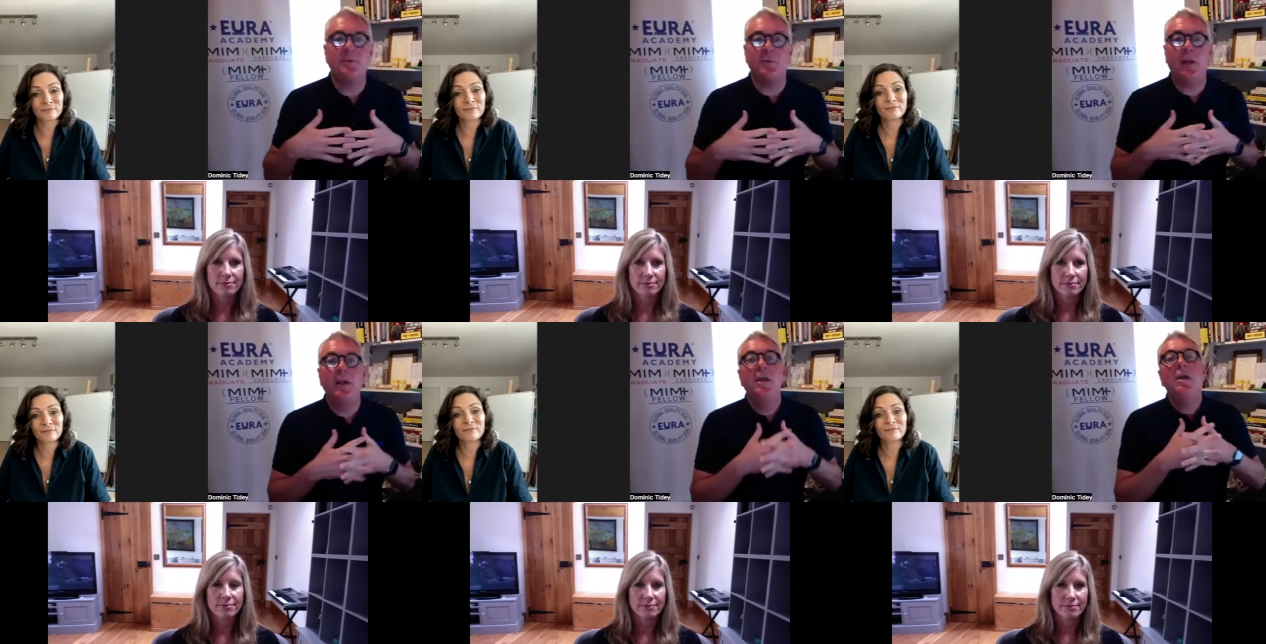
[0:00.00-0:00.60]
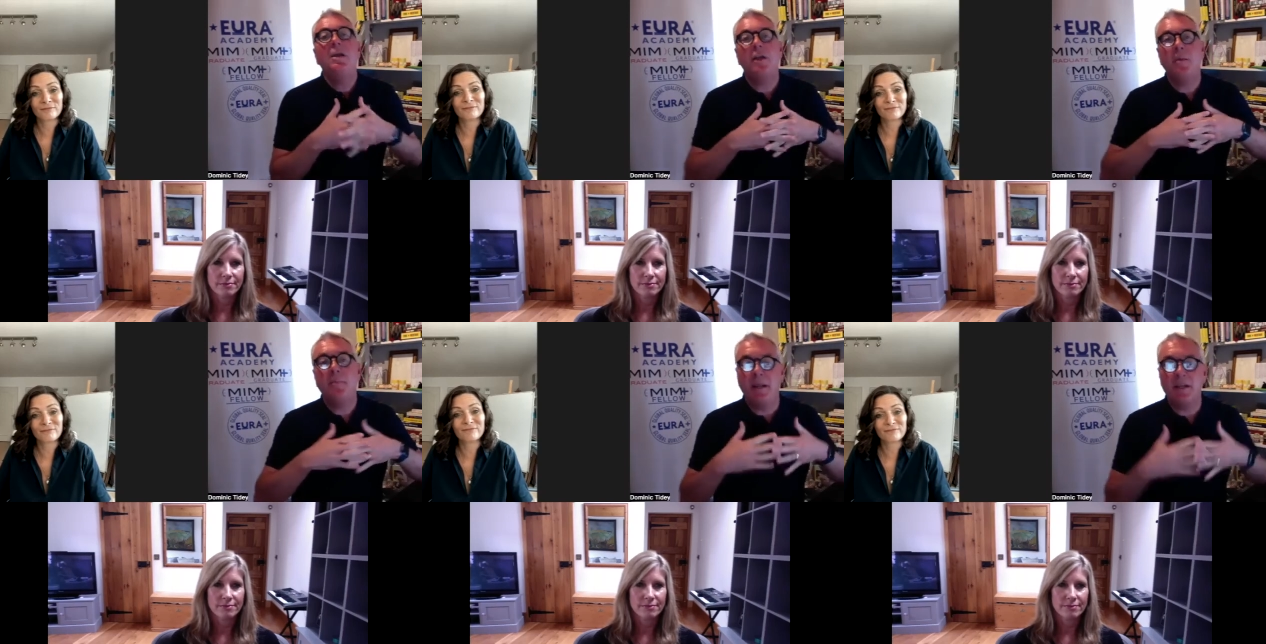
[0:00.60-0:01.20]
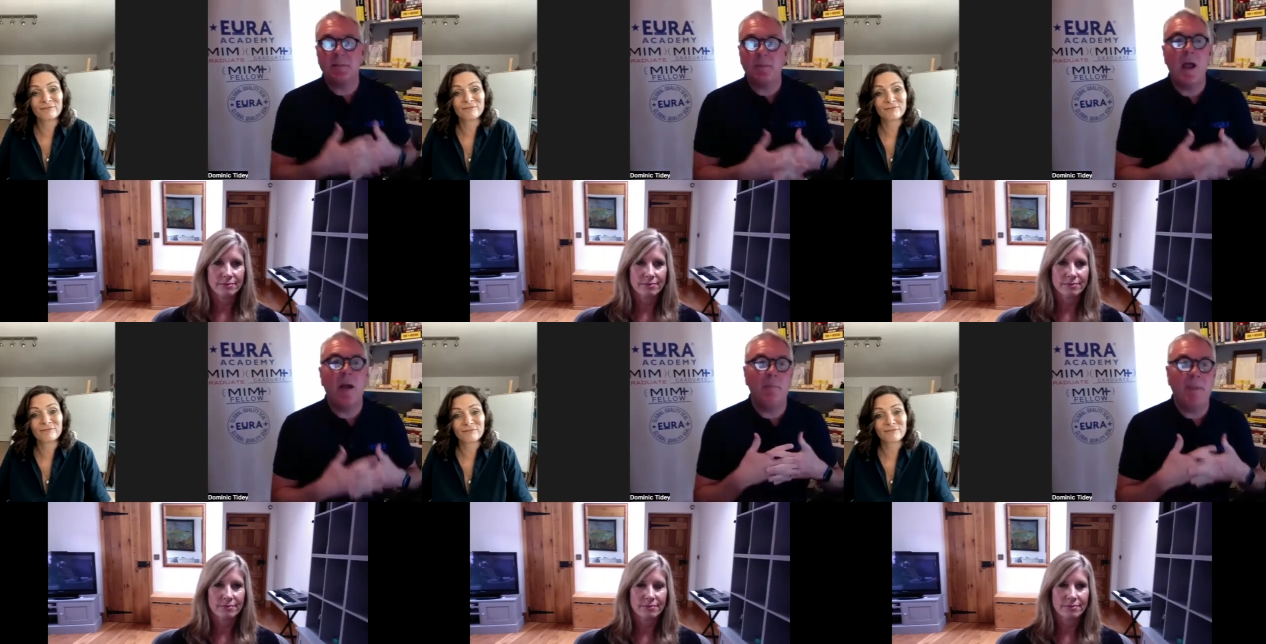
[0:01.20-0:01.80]
Speaker 1: mm. you know being a
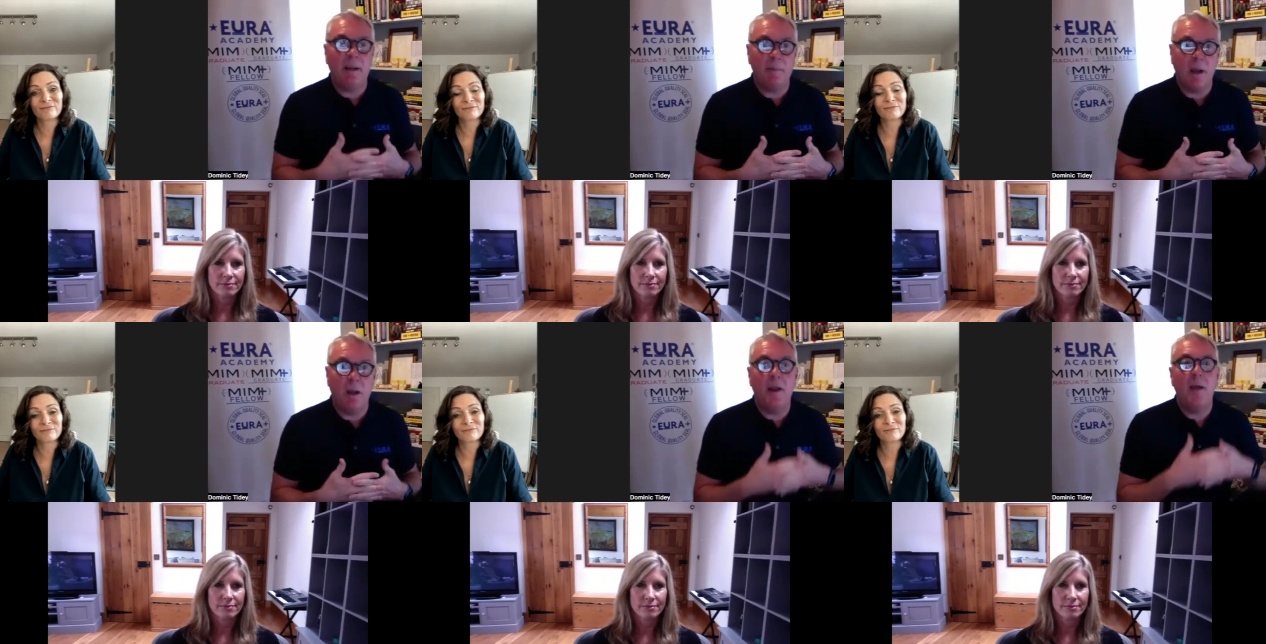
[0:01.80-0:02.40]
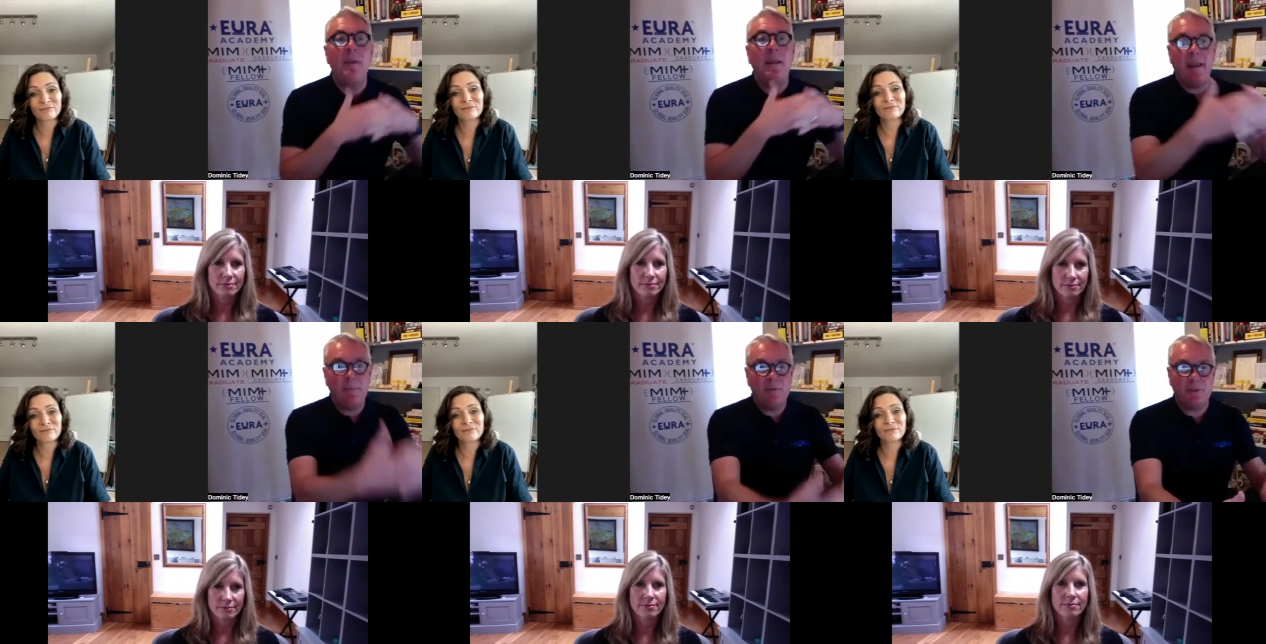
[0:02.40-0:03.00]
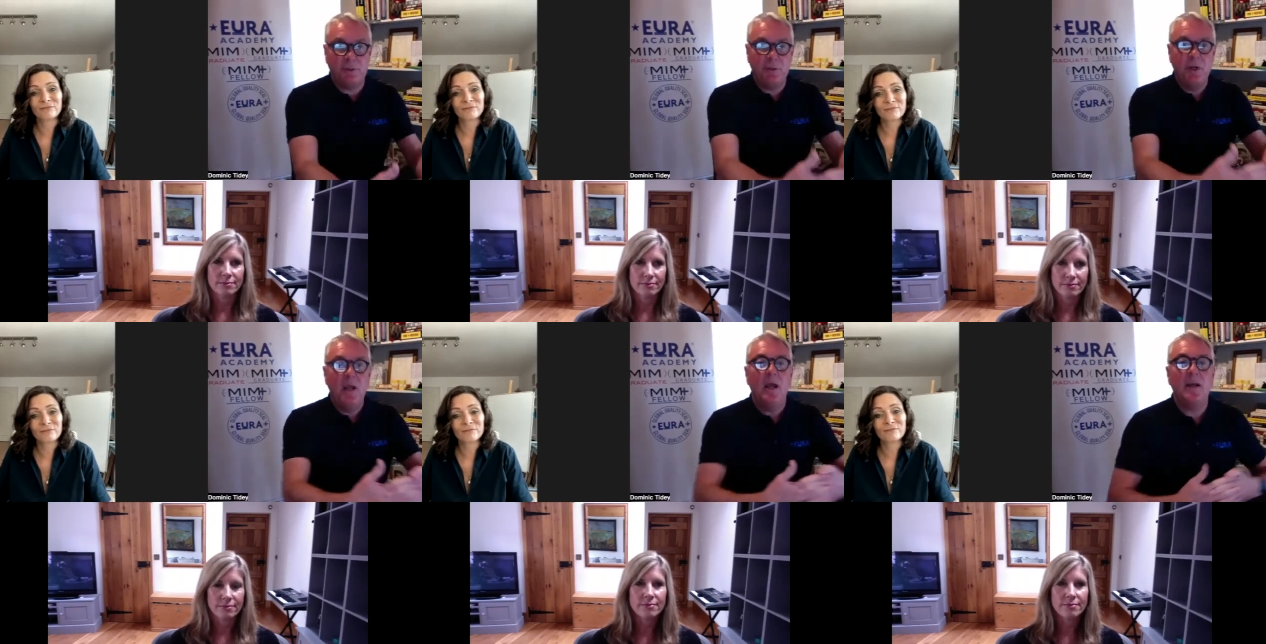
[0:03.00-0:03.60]
supplier and being a partner, being able to
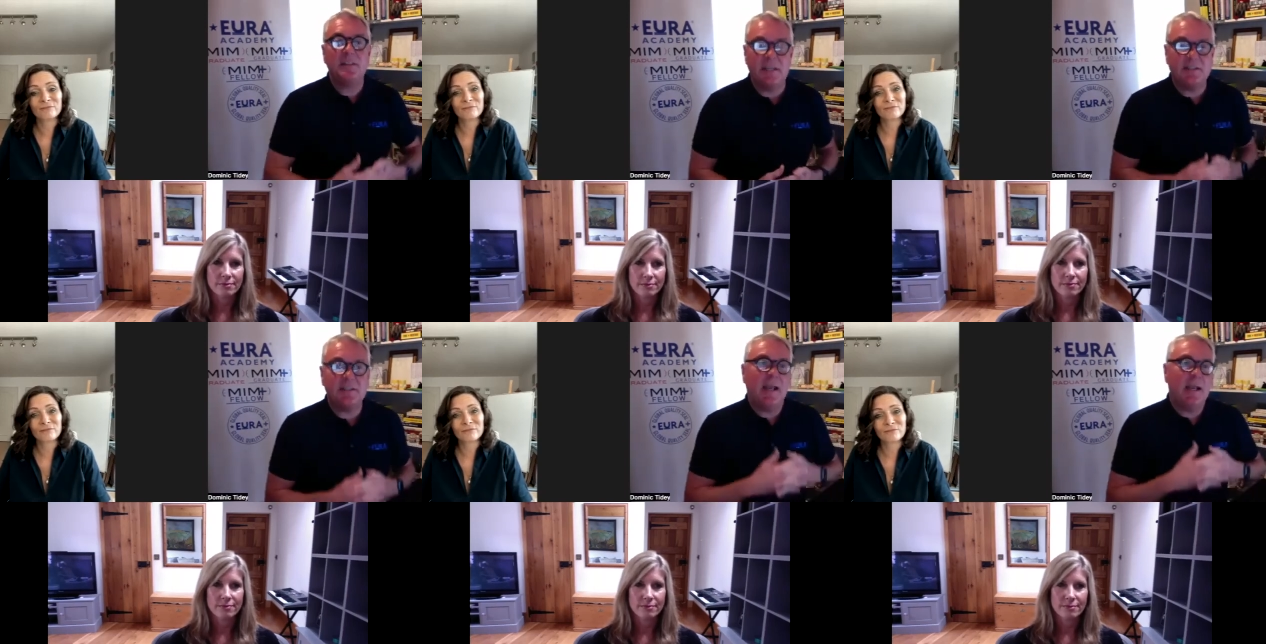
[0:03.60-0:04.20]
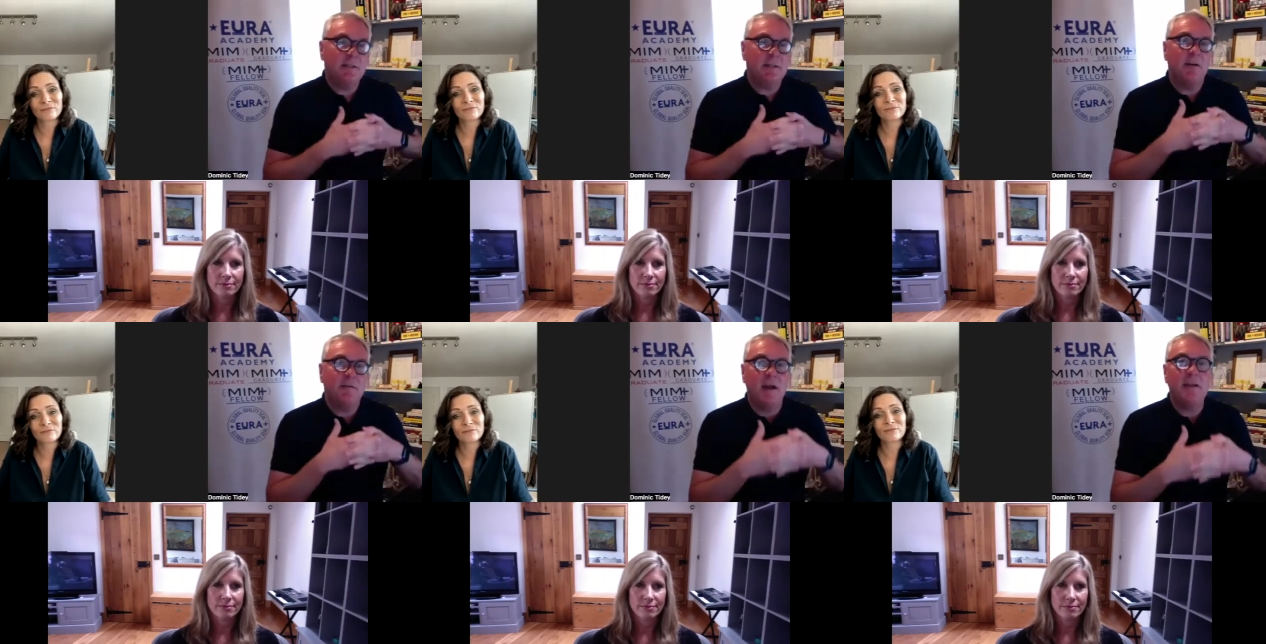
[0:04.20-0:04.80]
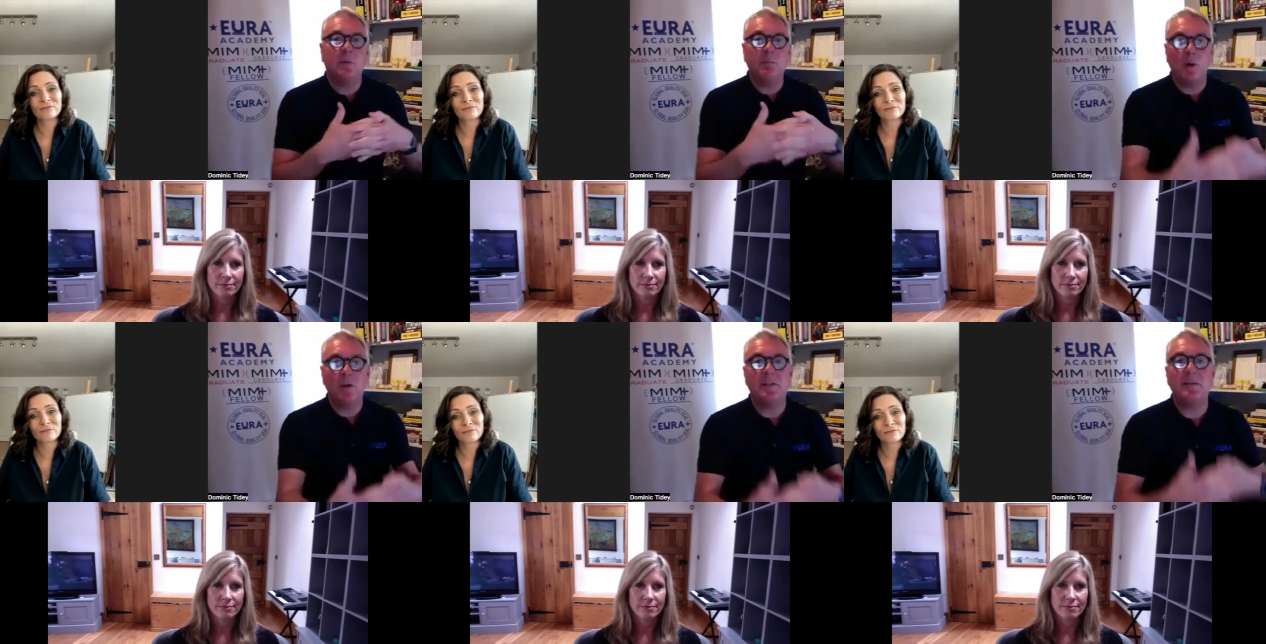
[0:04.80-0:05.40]
assist and advise on
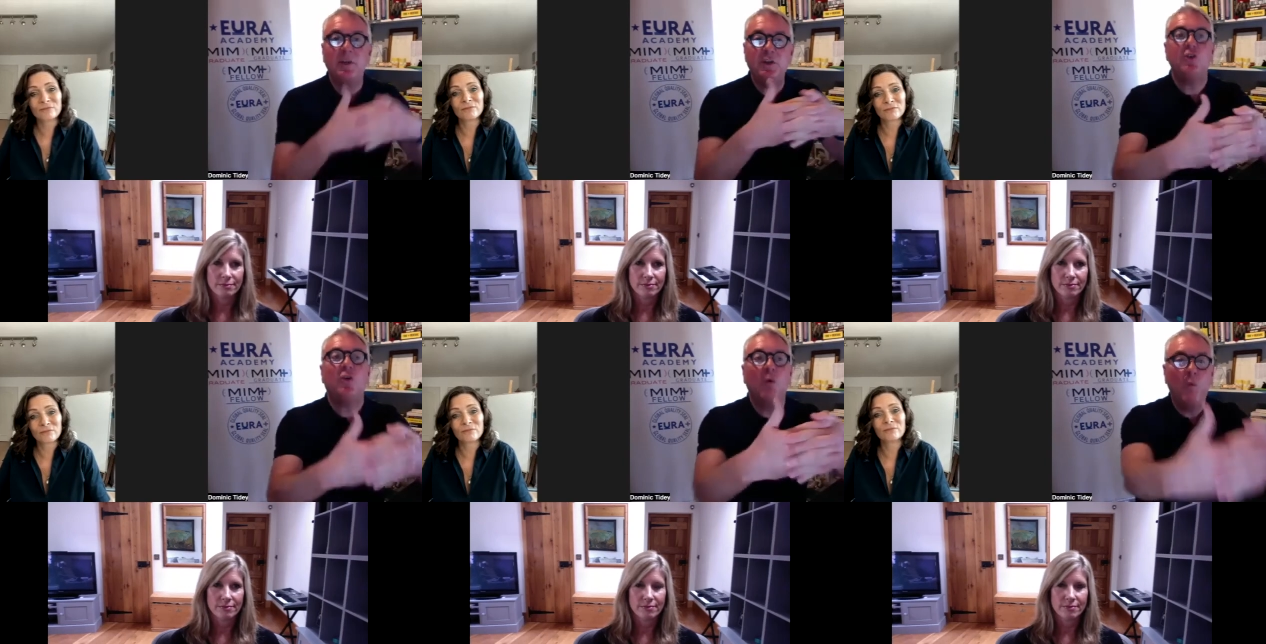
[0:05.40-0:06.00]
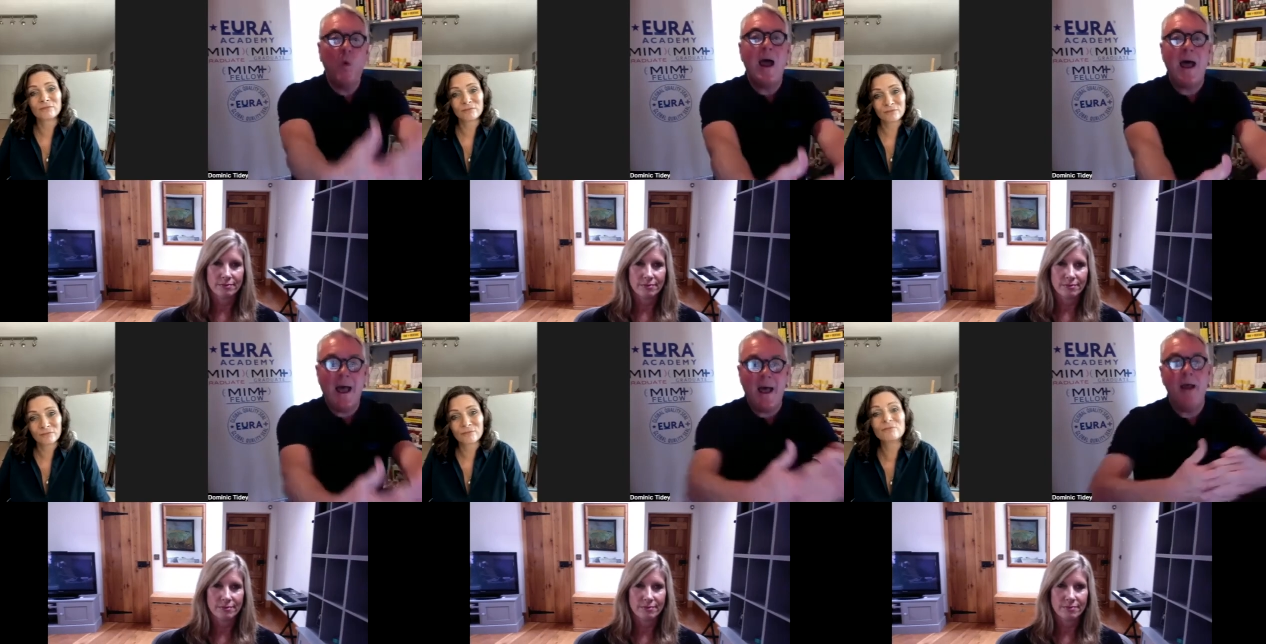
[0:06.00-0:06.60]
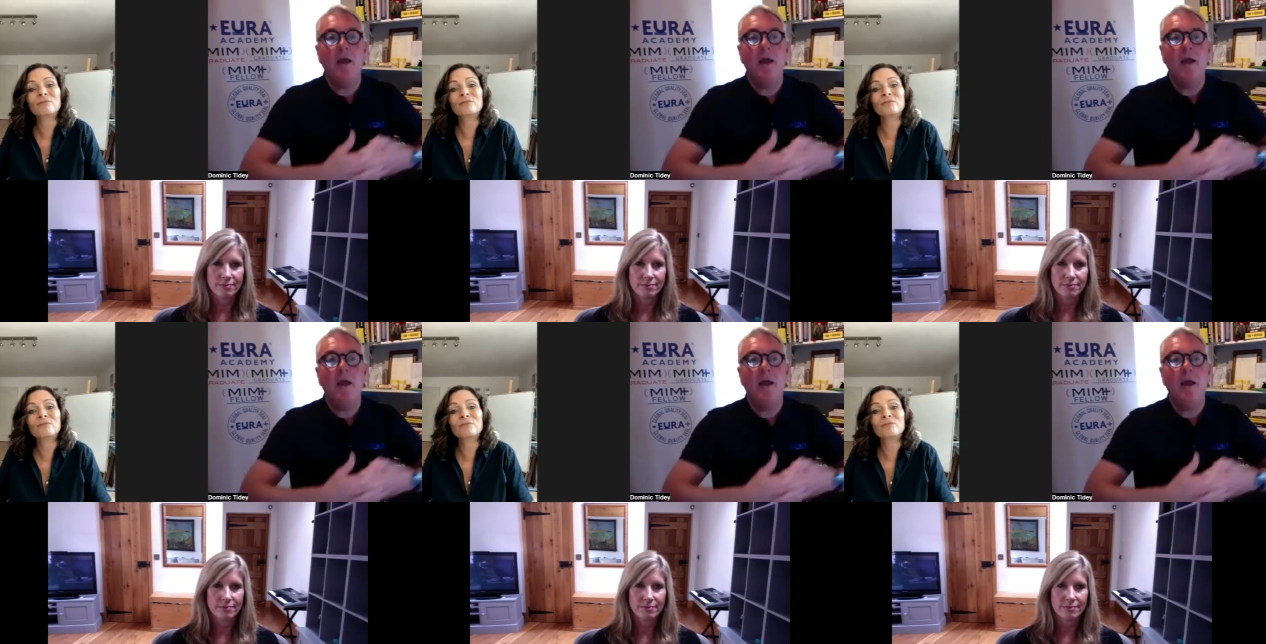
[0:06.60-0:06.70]
policy because you're aware